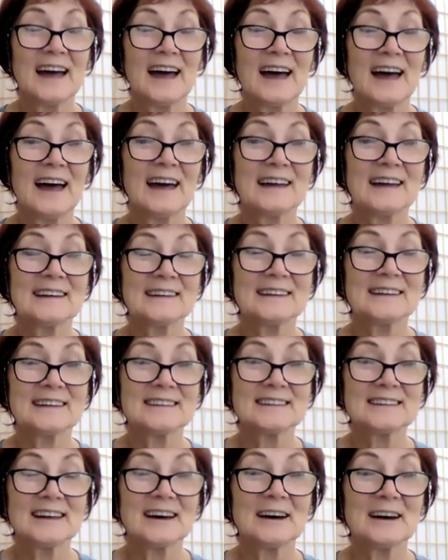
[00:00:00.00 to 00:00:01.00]

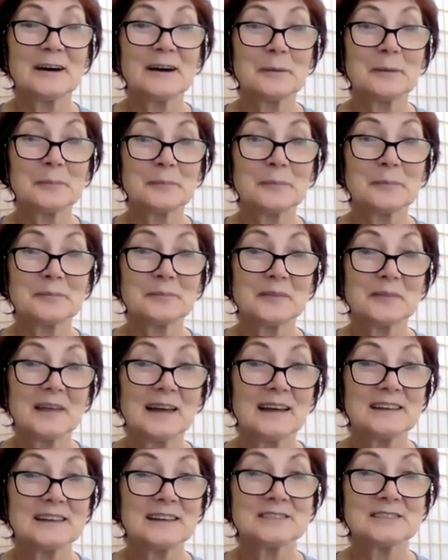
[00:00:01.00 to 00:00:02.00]
And
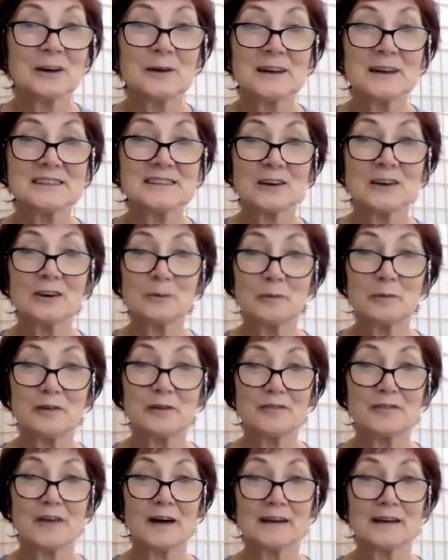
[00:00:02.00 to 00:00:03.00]
so it's going to be
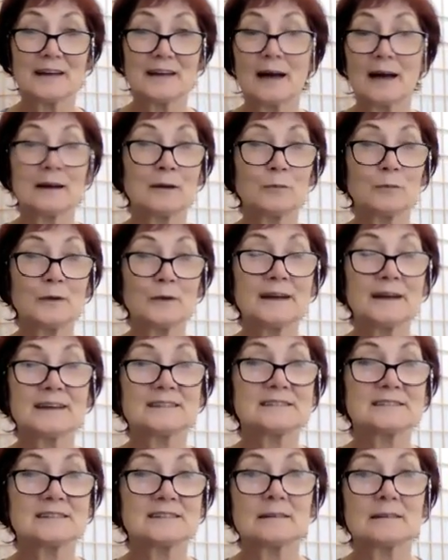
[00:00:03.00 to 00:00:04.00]
fun. And a week
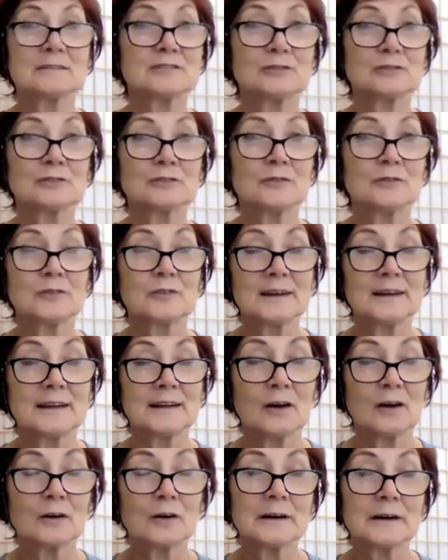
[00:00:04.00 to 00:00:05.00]
isn't sort of really
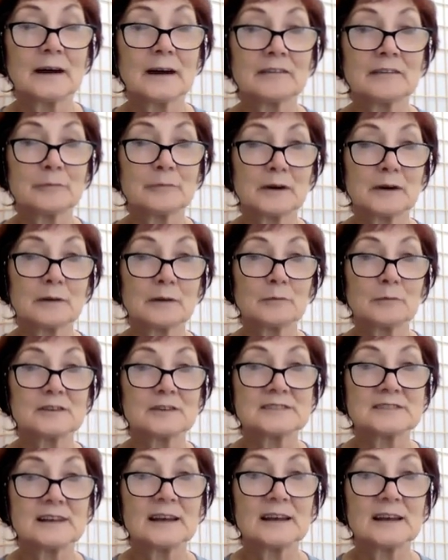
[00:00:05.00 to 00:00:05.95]
long enough, but it was